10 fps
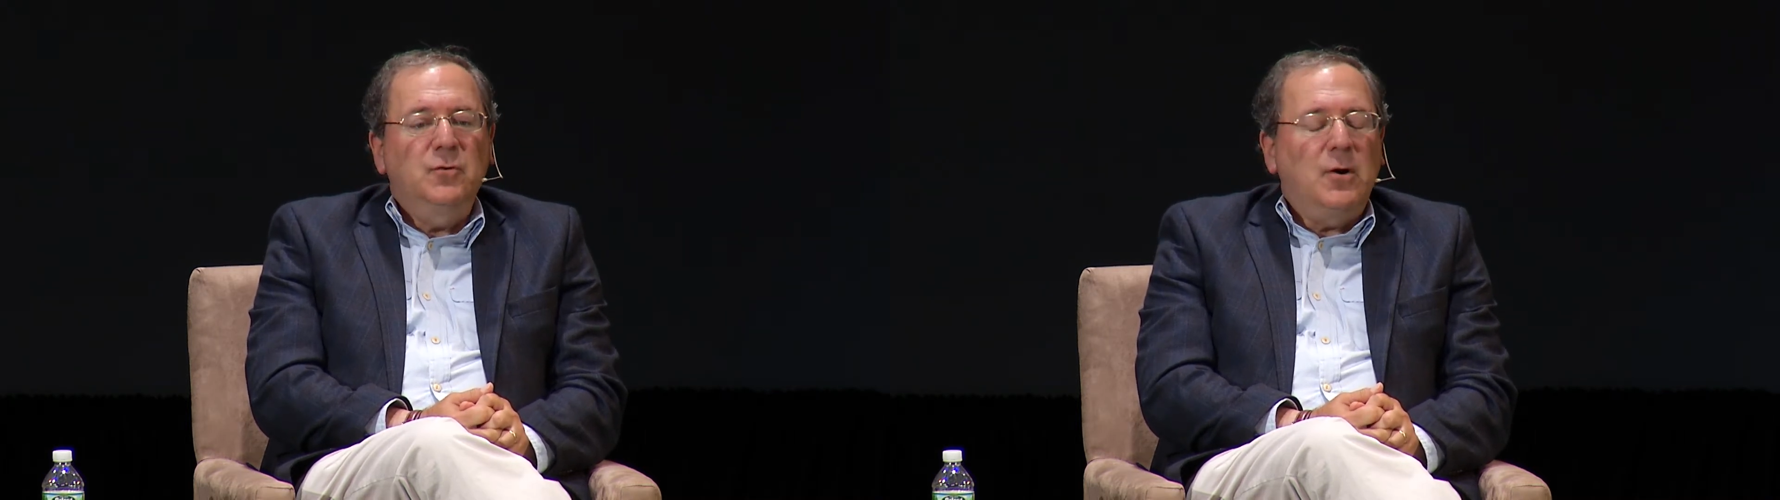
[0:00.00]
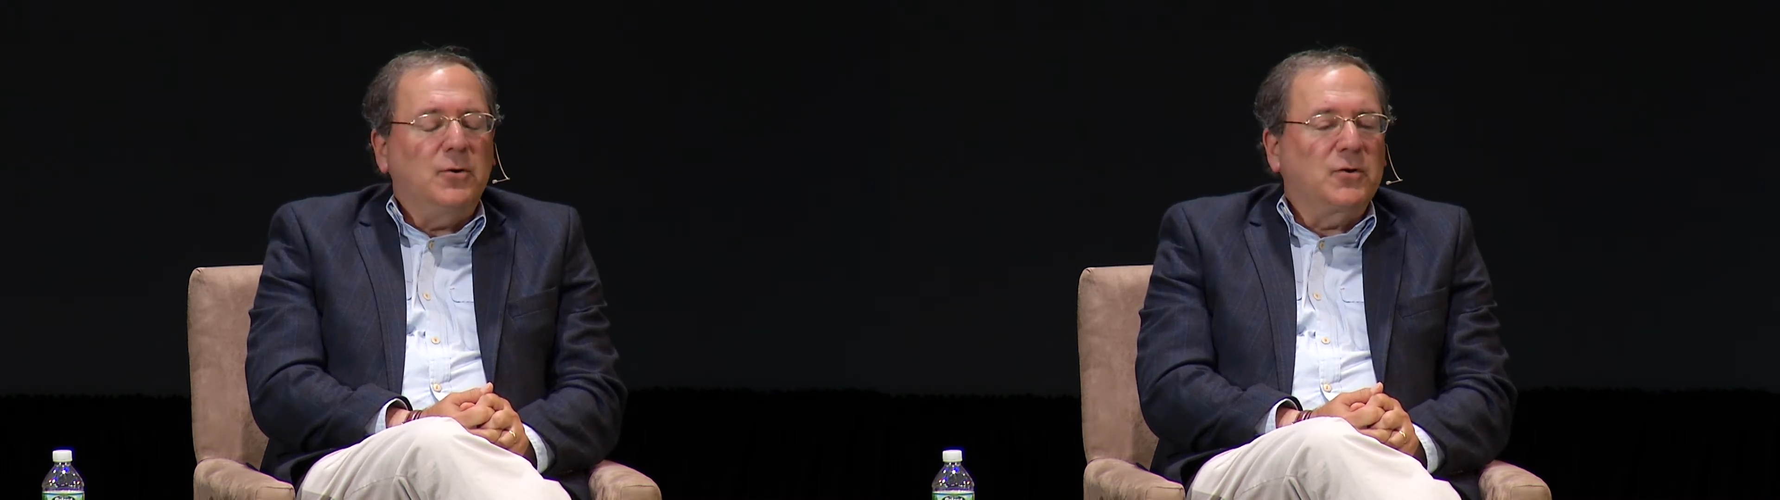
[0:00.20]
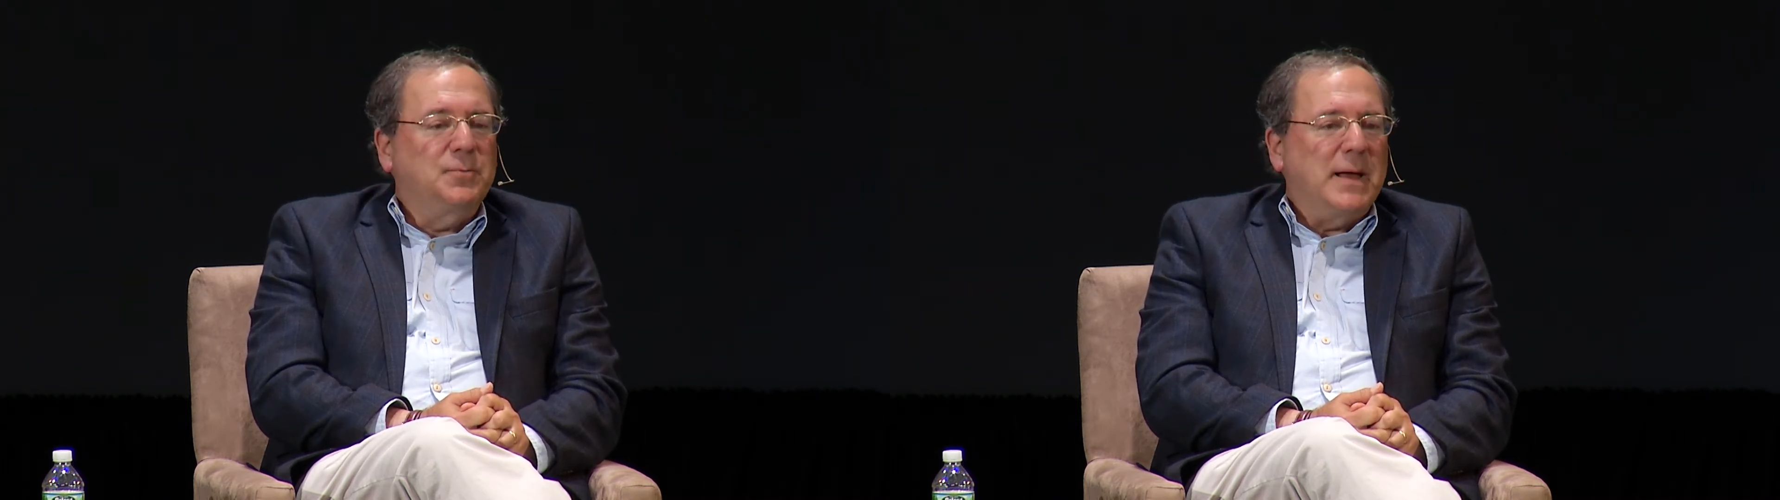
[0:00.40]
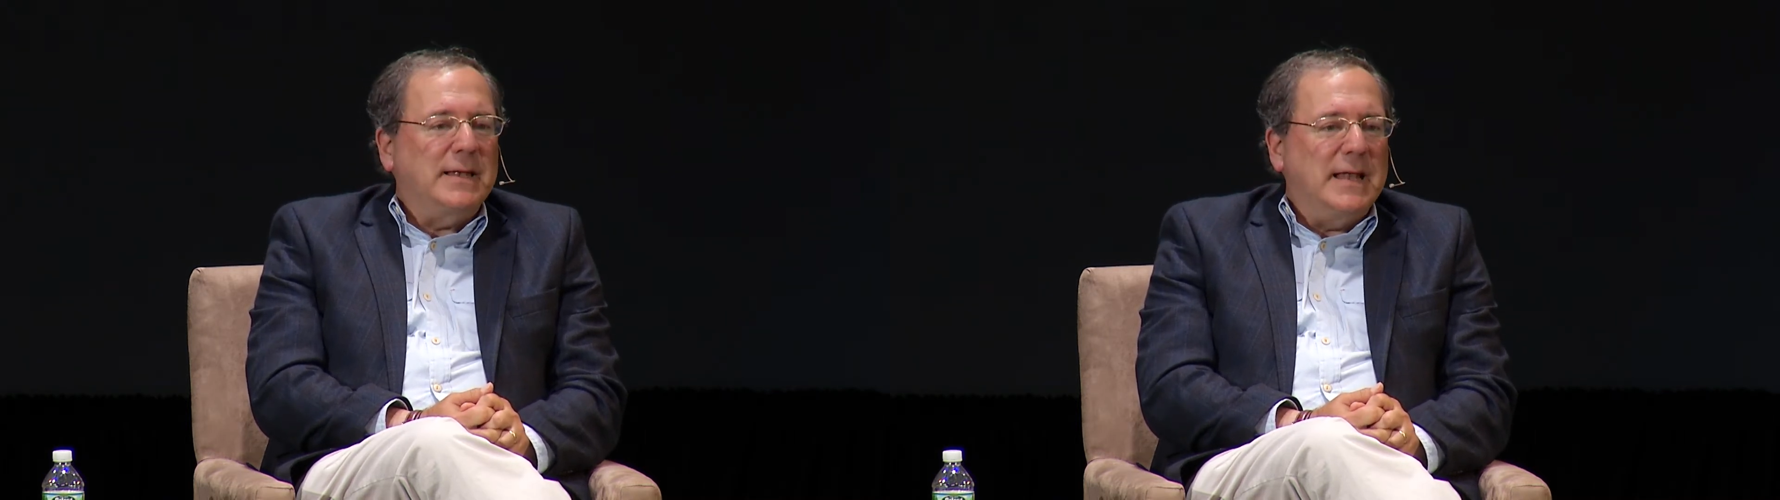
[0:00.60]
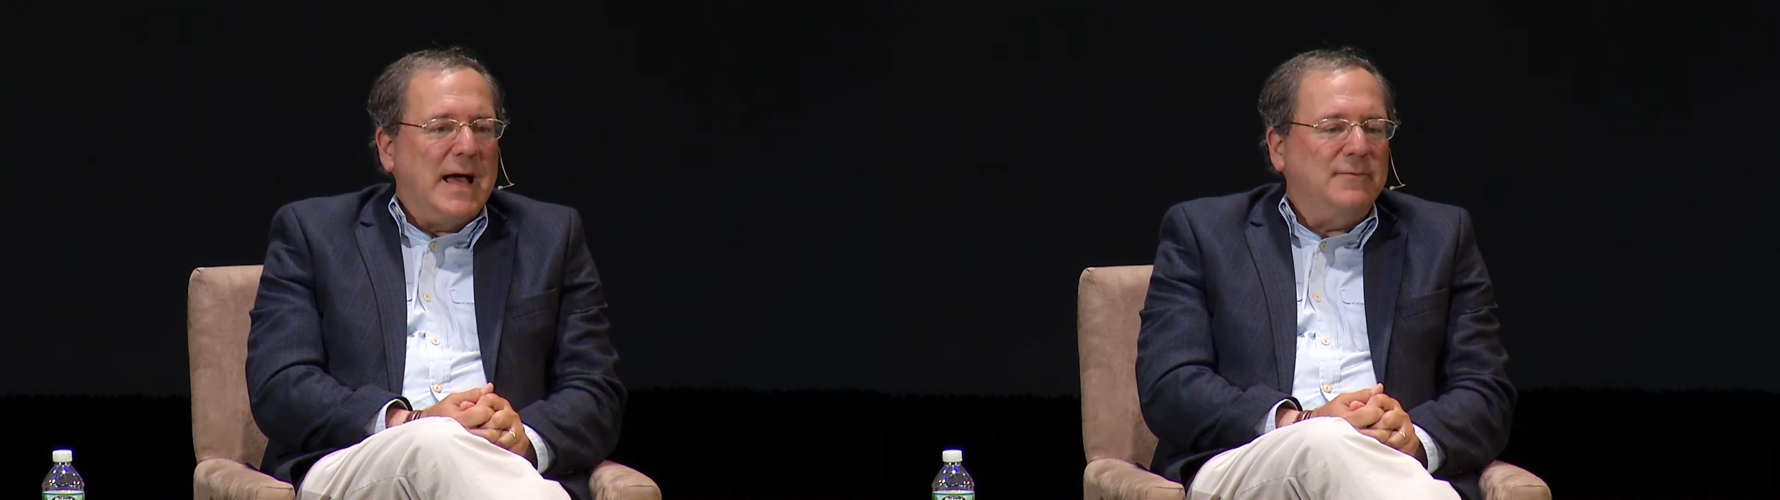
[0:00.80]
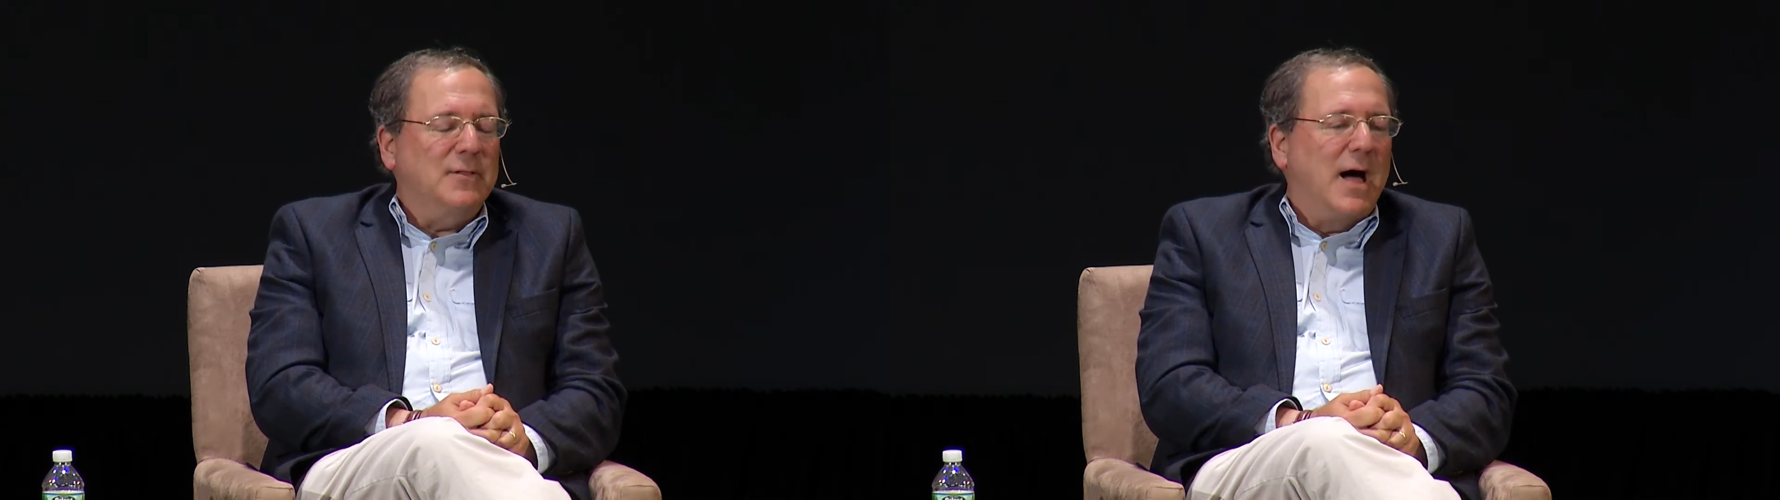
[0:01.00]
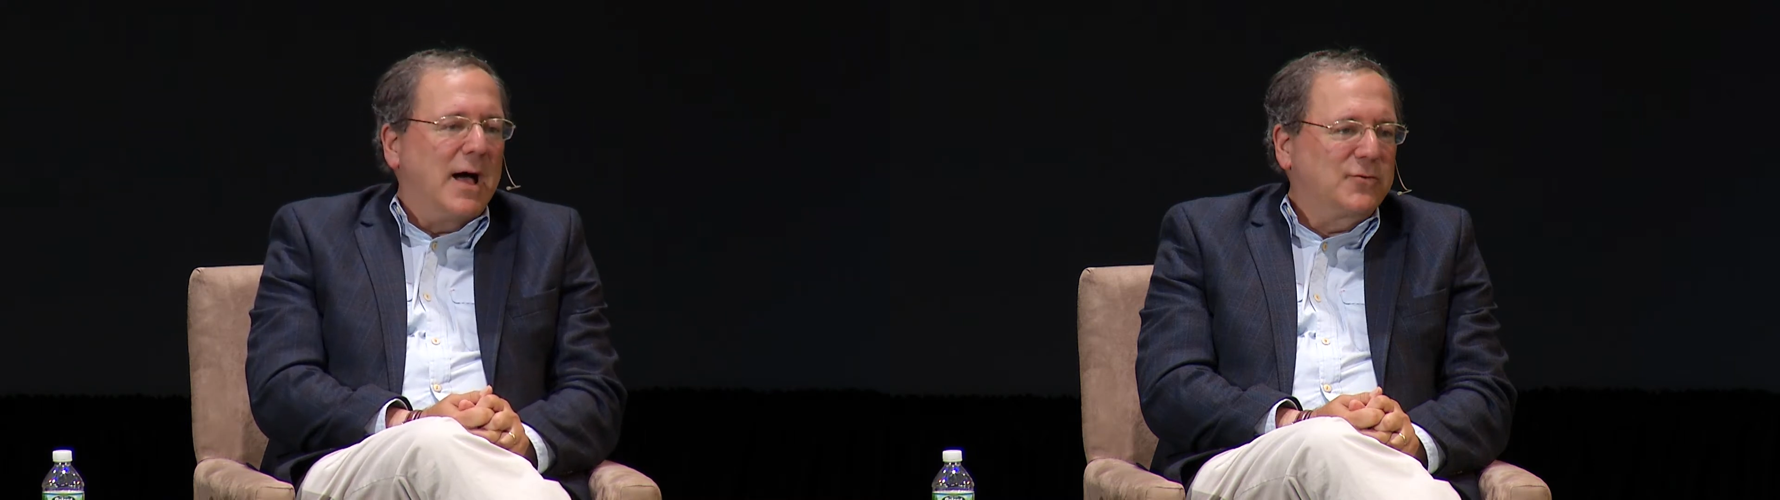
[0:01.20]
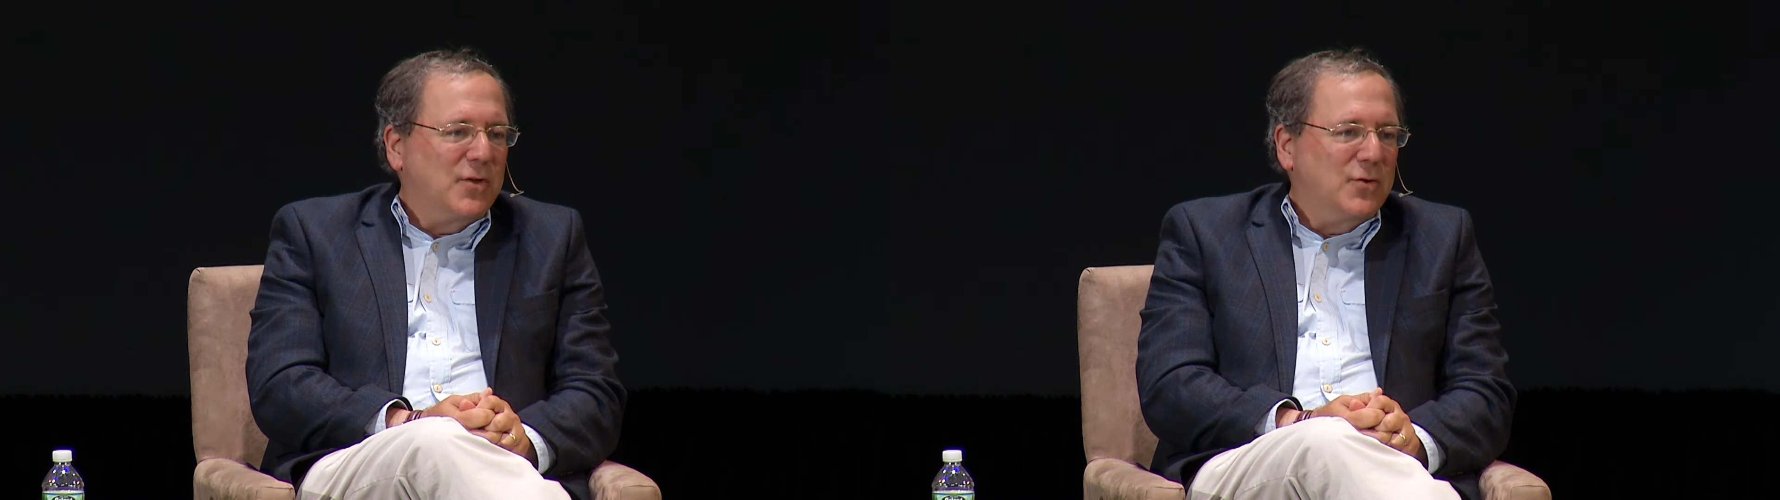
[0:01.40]
you are expected to have
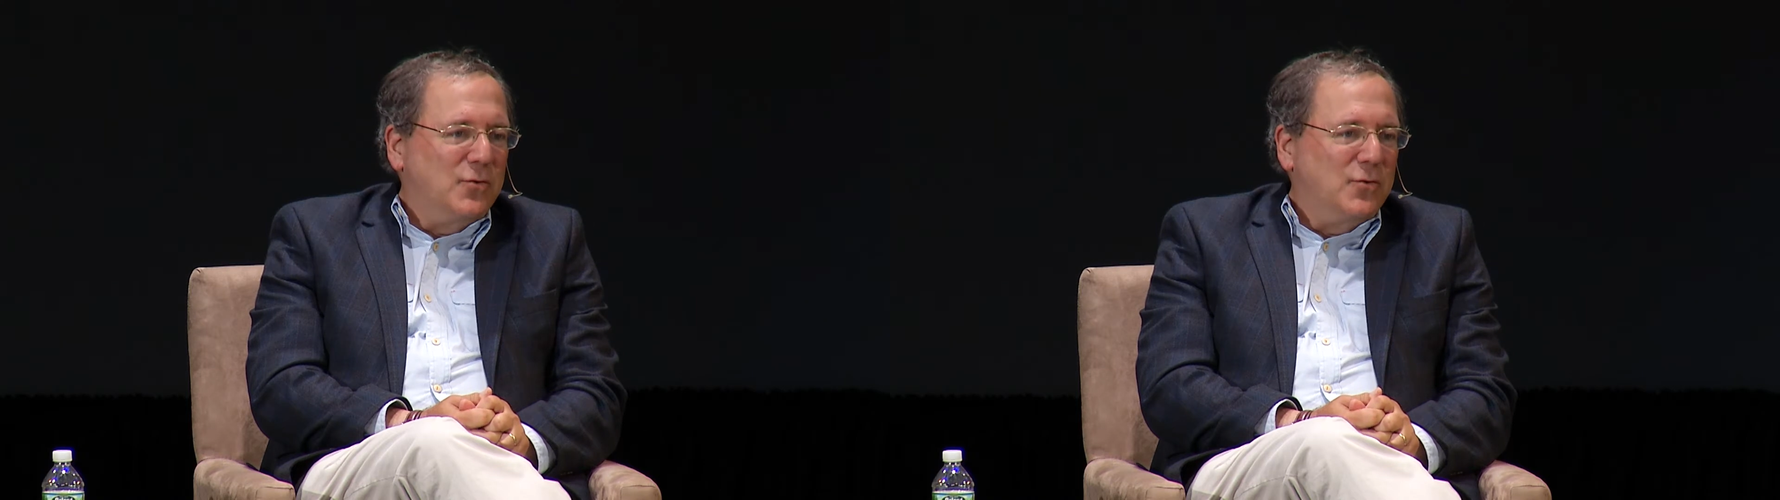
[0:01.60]
locks on